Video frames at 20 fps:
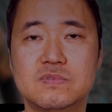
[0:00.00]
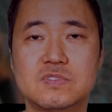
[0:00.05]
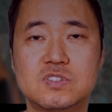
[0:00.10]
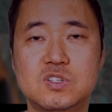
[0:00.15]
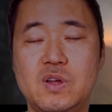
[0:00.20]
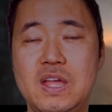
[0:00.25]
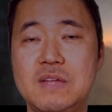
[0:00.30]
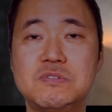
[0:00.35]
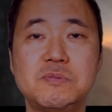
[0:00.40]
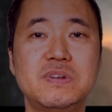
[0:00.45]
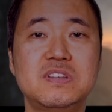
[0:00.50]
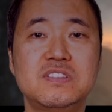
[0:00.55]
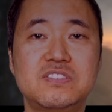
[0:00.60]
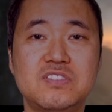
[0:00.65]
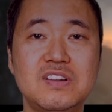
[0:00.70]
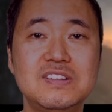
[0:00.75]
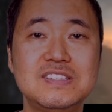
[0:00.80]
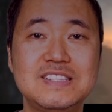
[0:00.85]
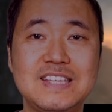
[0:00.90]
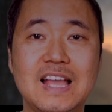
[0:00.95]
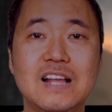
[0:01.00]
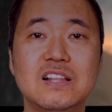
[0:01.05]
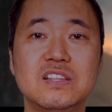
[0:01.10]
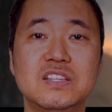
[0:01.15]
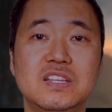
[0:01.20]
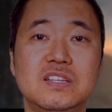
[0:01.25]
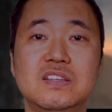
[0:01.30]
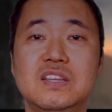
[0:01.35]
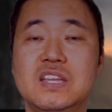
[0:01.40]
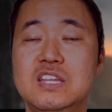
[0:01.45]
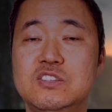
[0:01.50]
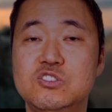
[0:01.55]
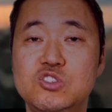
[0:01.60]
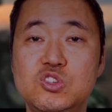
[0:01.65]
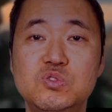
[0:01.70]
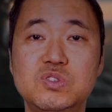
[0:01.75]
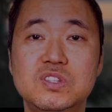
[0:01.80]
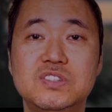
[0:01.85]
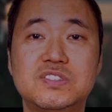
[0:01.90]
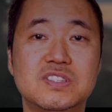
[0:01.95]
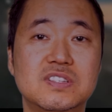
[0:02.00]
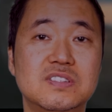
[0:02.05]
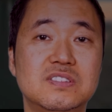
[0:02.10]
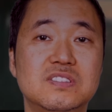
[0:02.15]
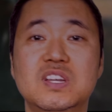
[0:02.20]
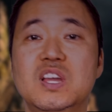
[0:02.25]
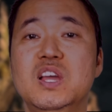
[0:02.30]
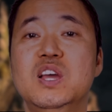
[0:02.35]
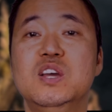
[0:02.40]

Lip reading: So everybody started yelling in unison,